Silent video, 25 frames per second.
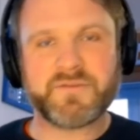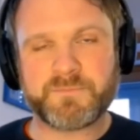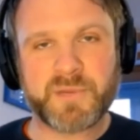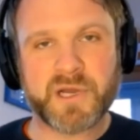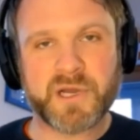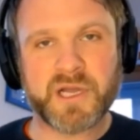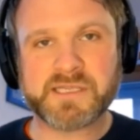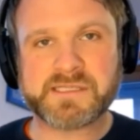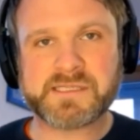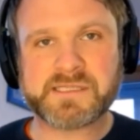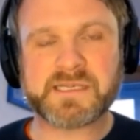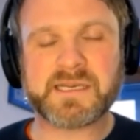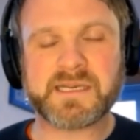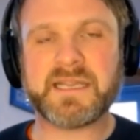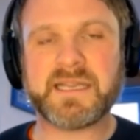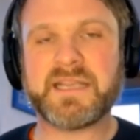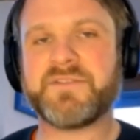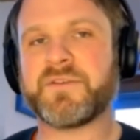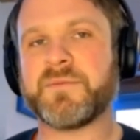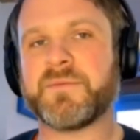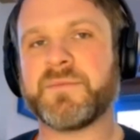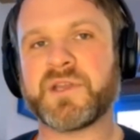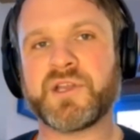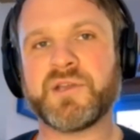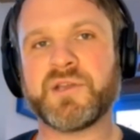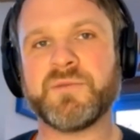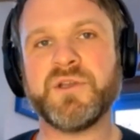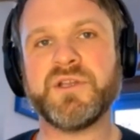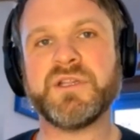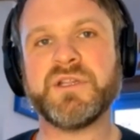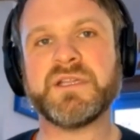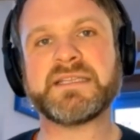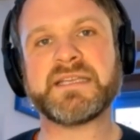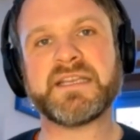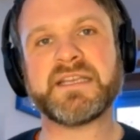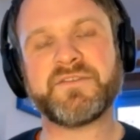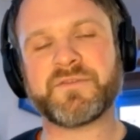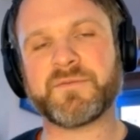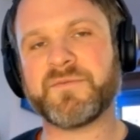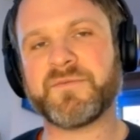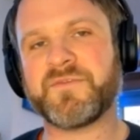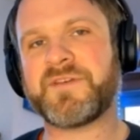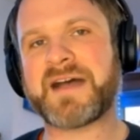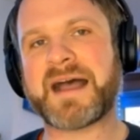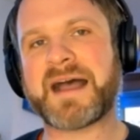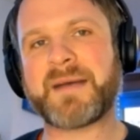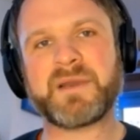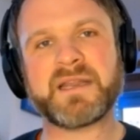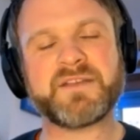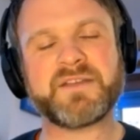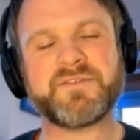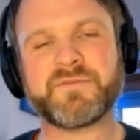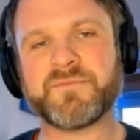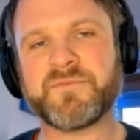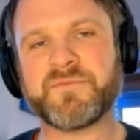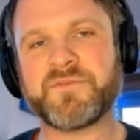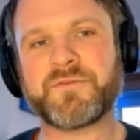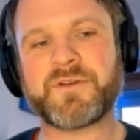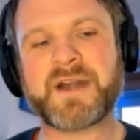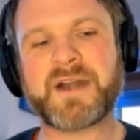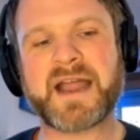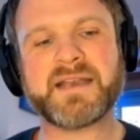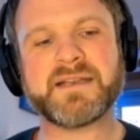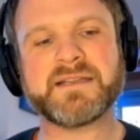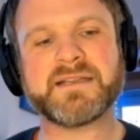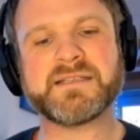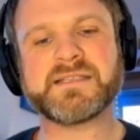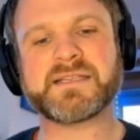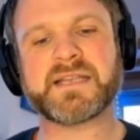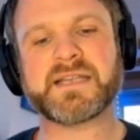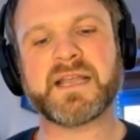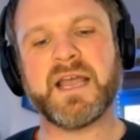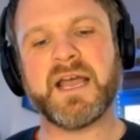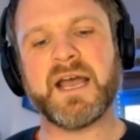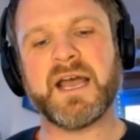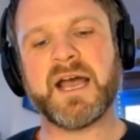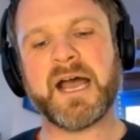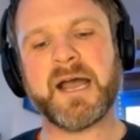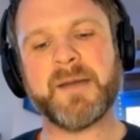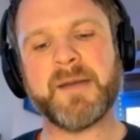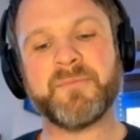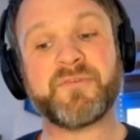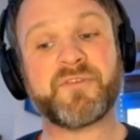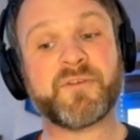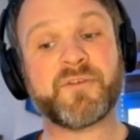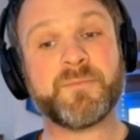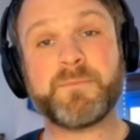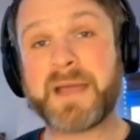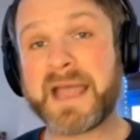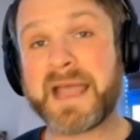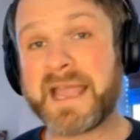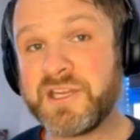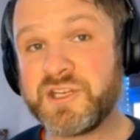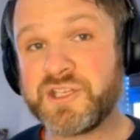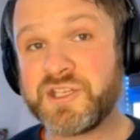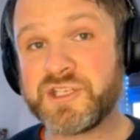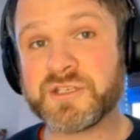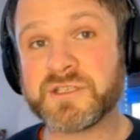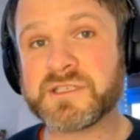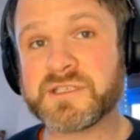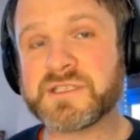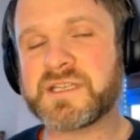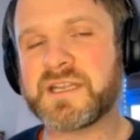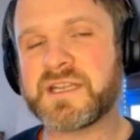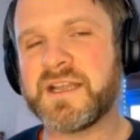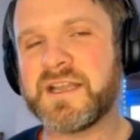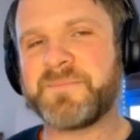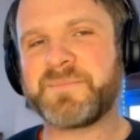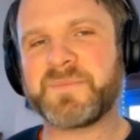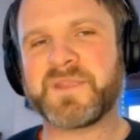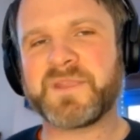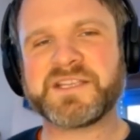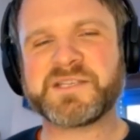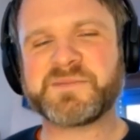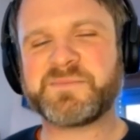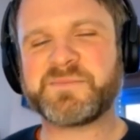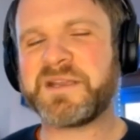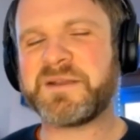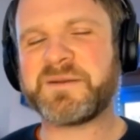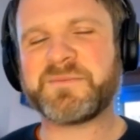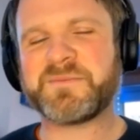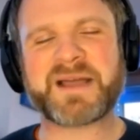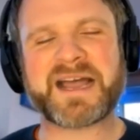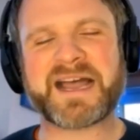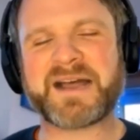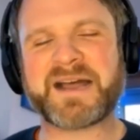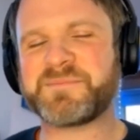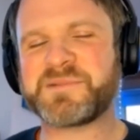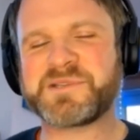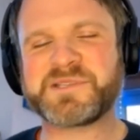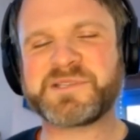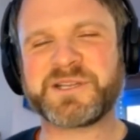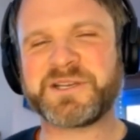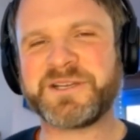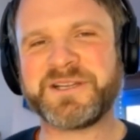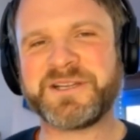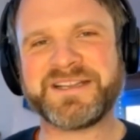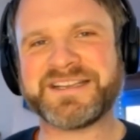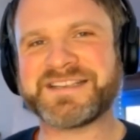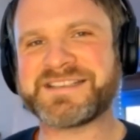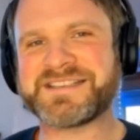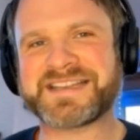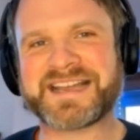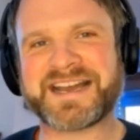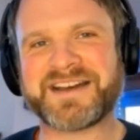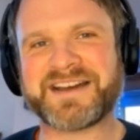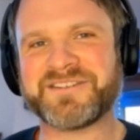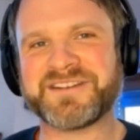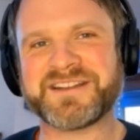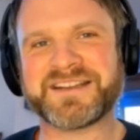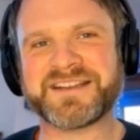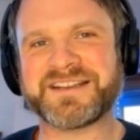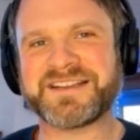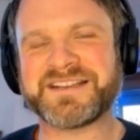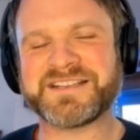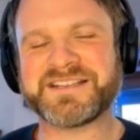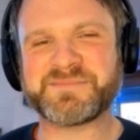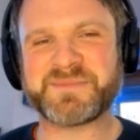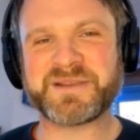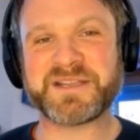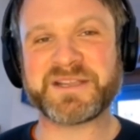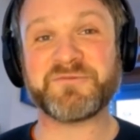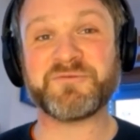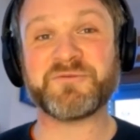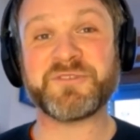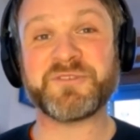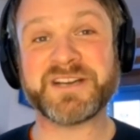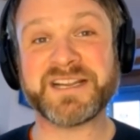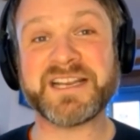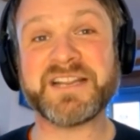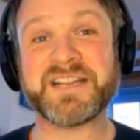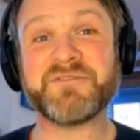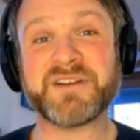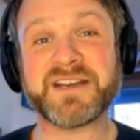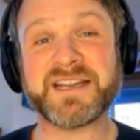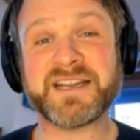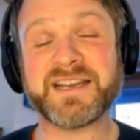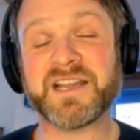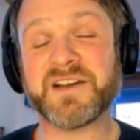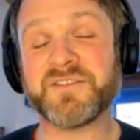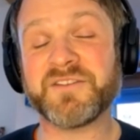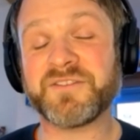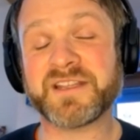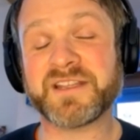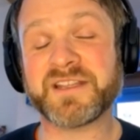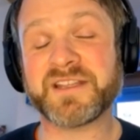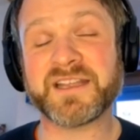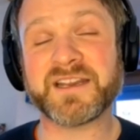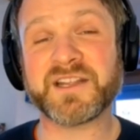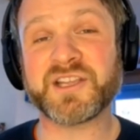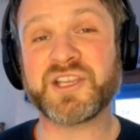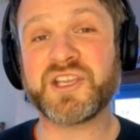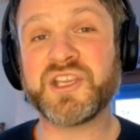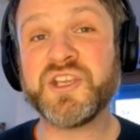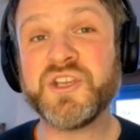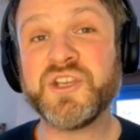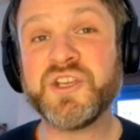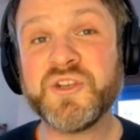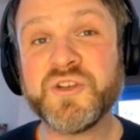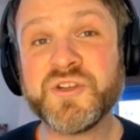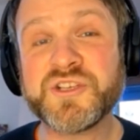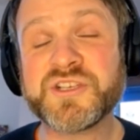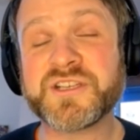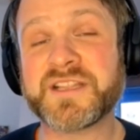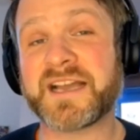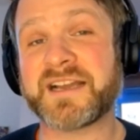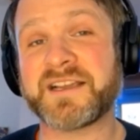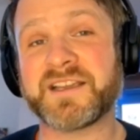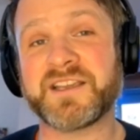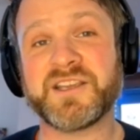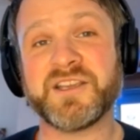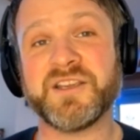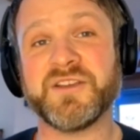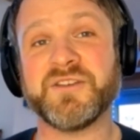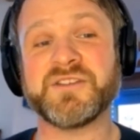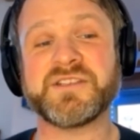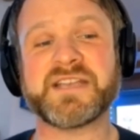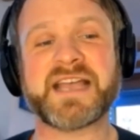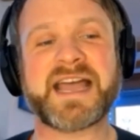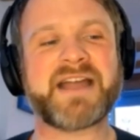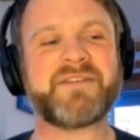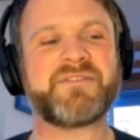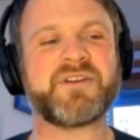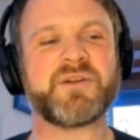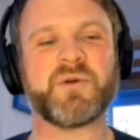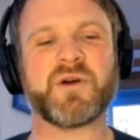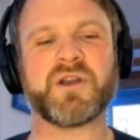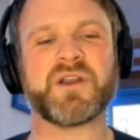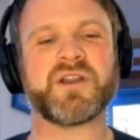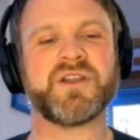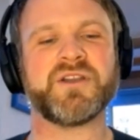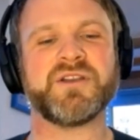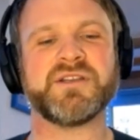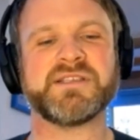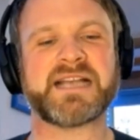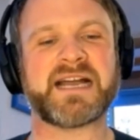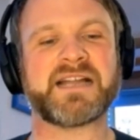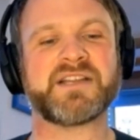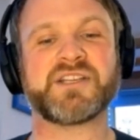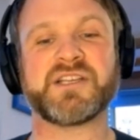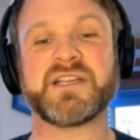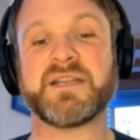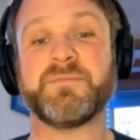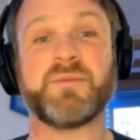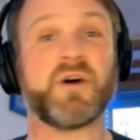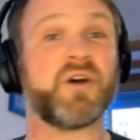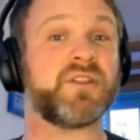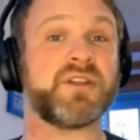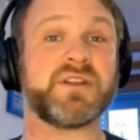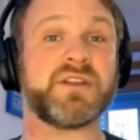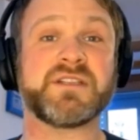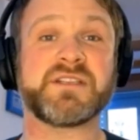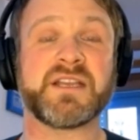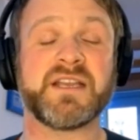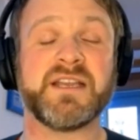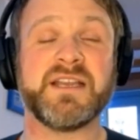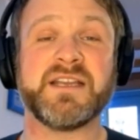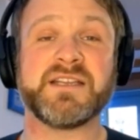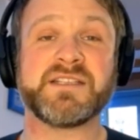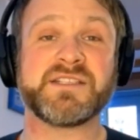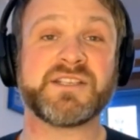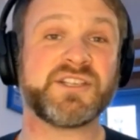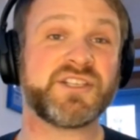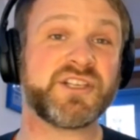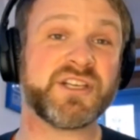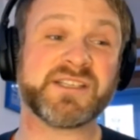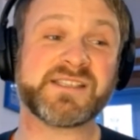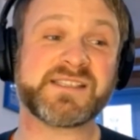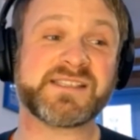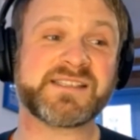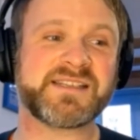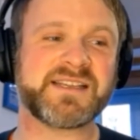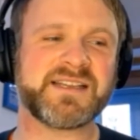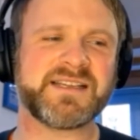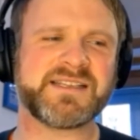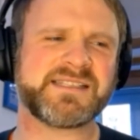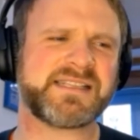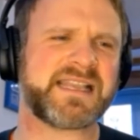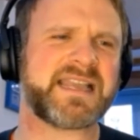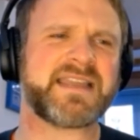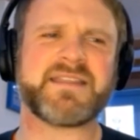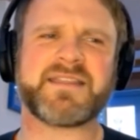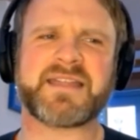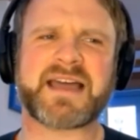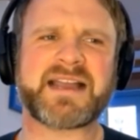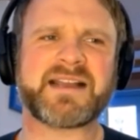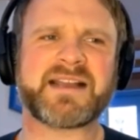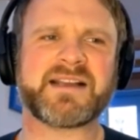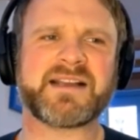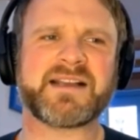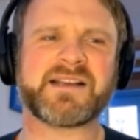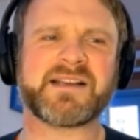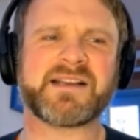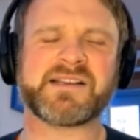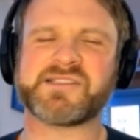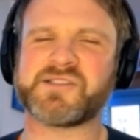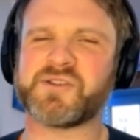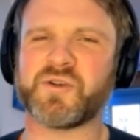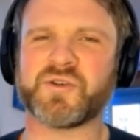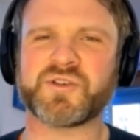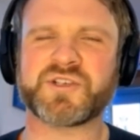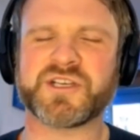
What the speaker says: personally, from the community, from family, from friends, from patients. It's been absolutely astounding. It's been really, really lovely, and a huge thank you to everyone who's actually bothered to just say thanks, or